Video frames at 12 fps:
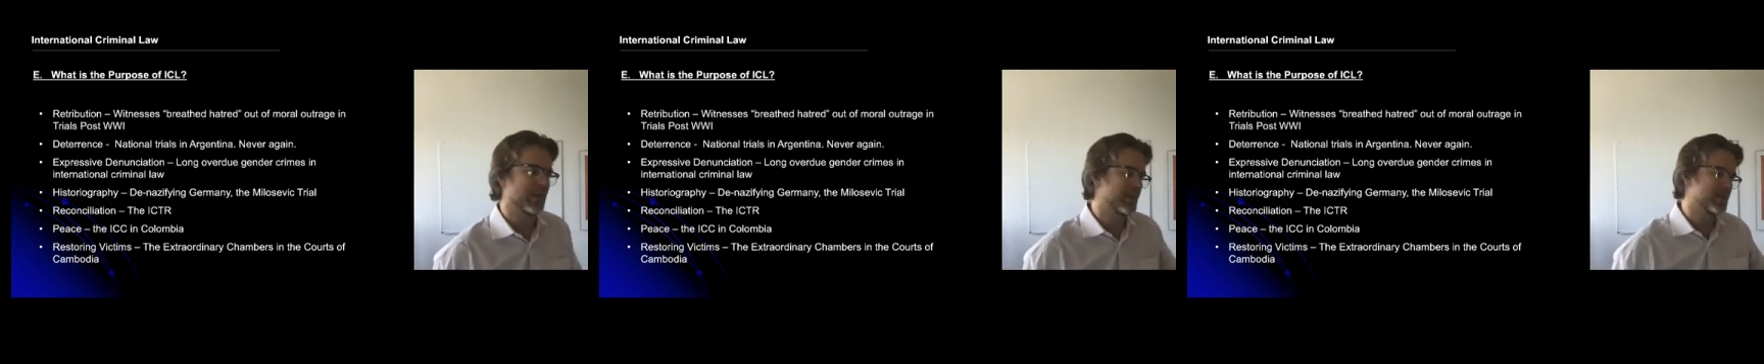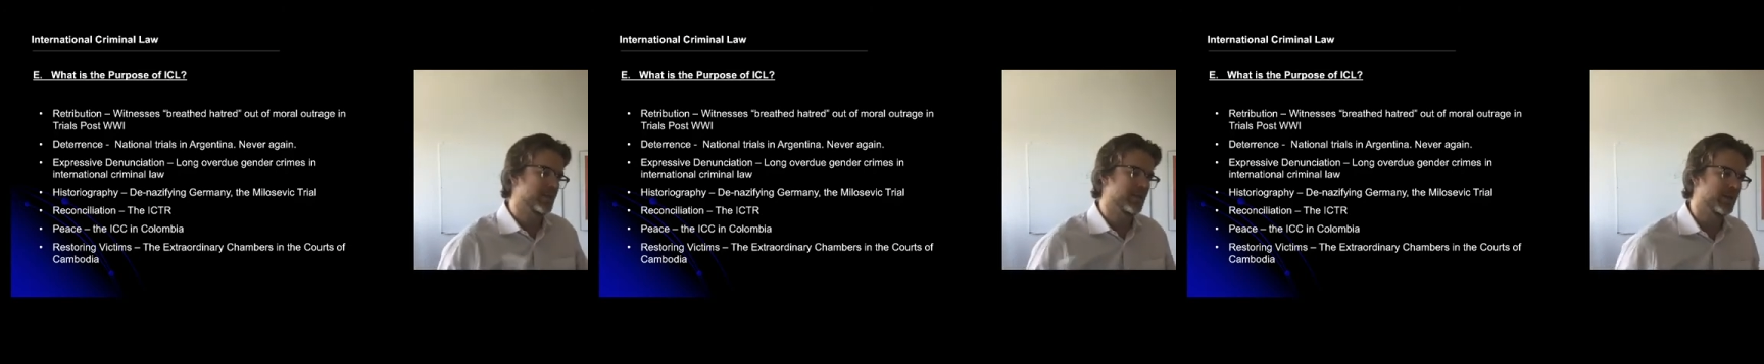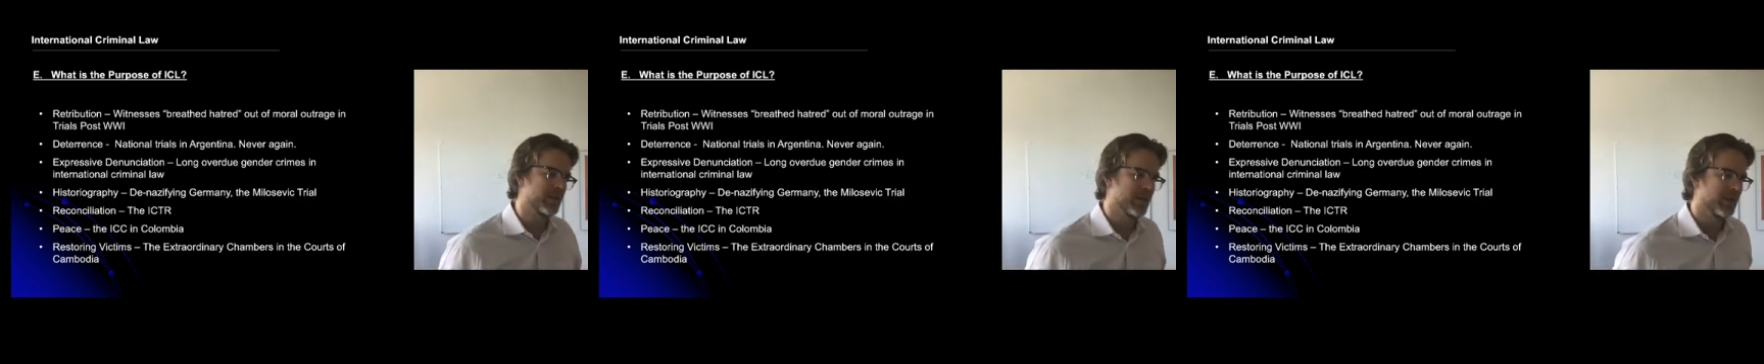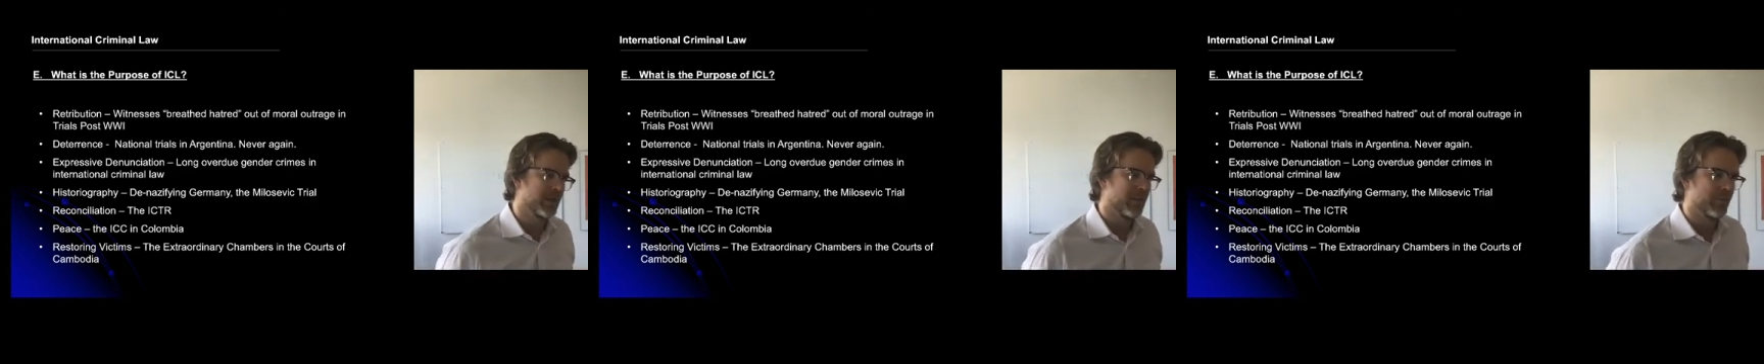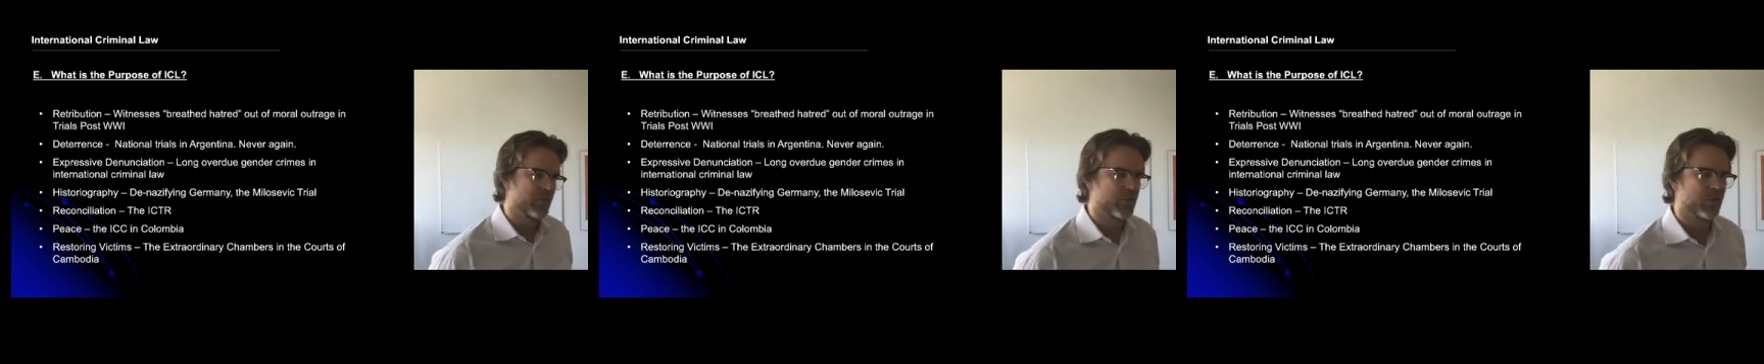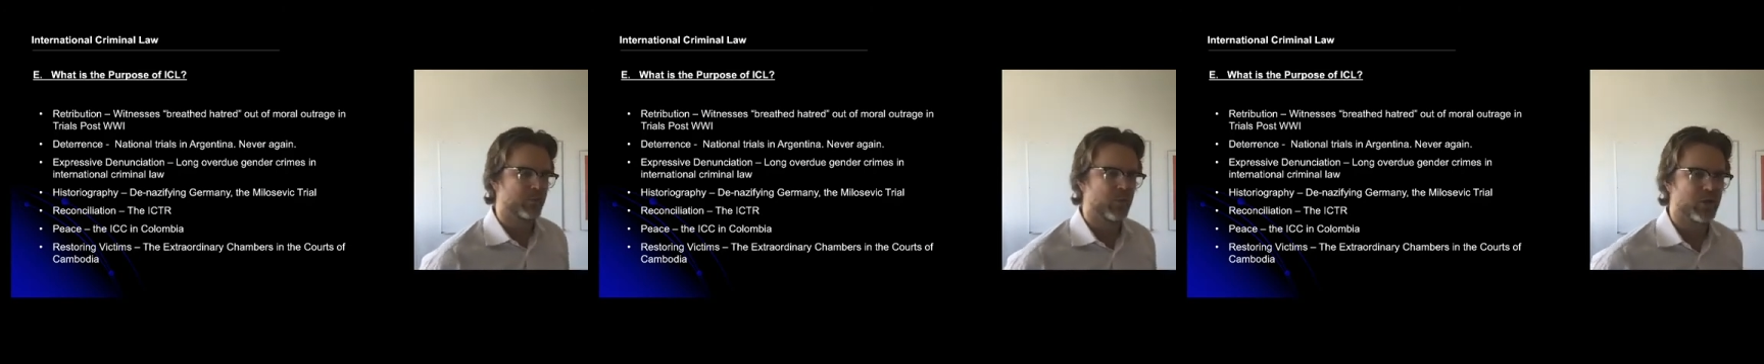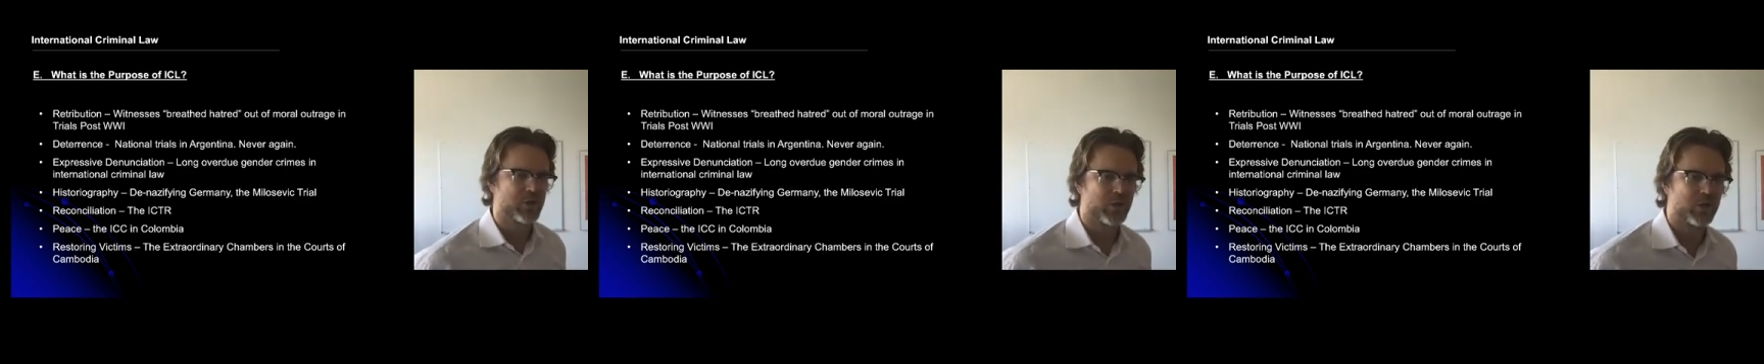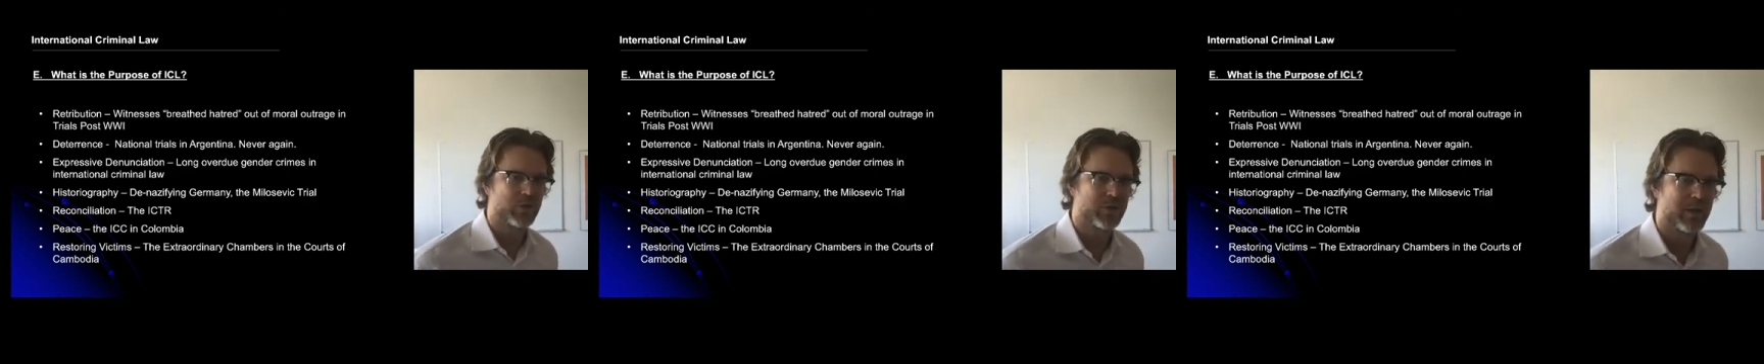listen, you should
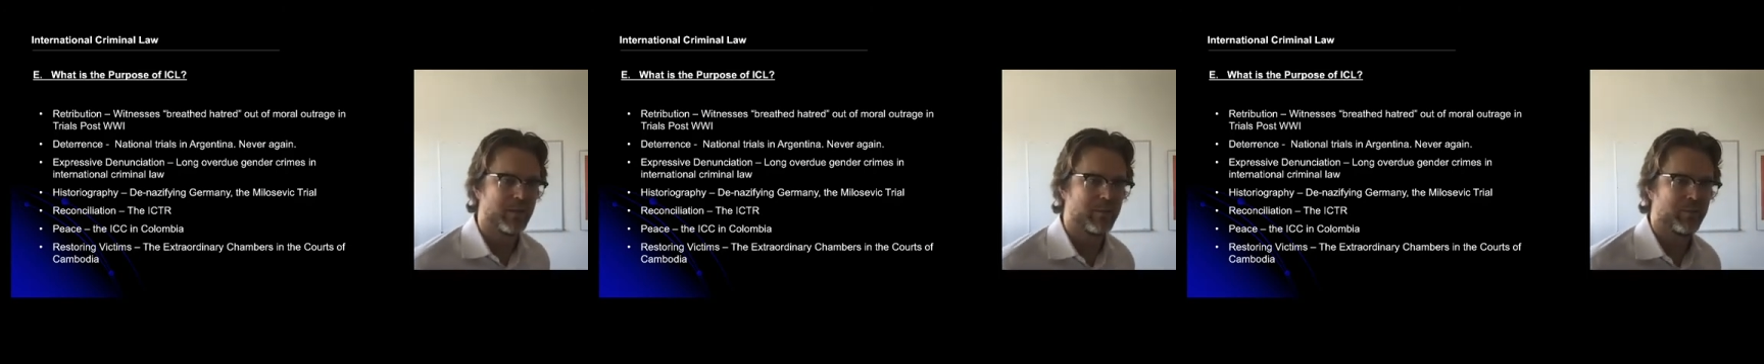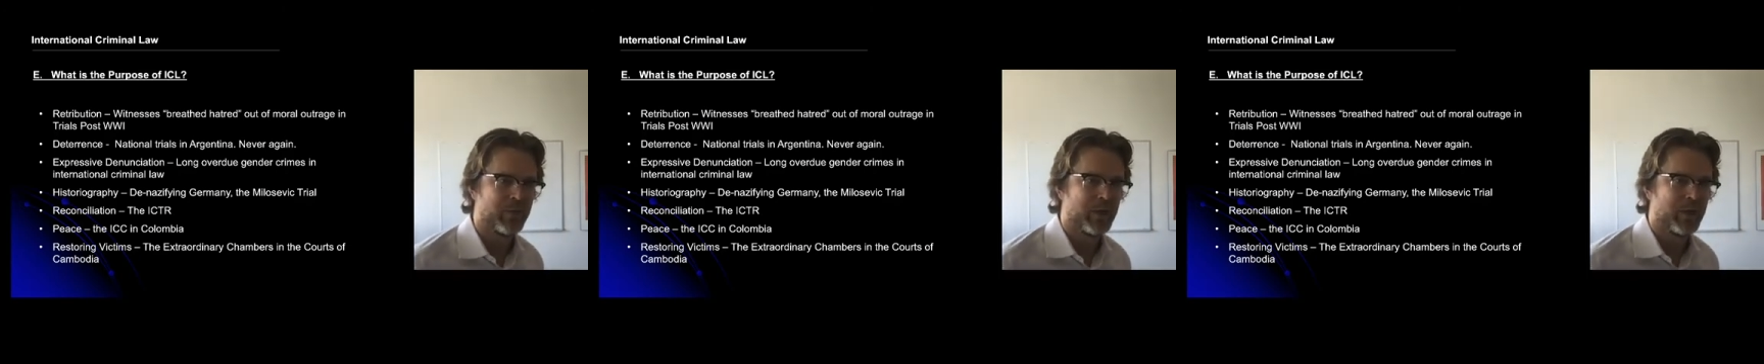prosecute some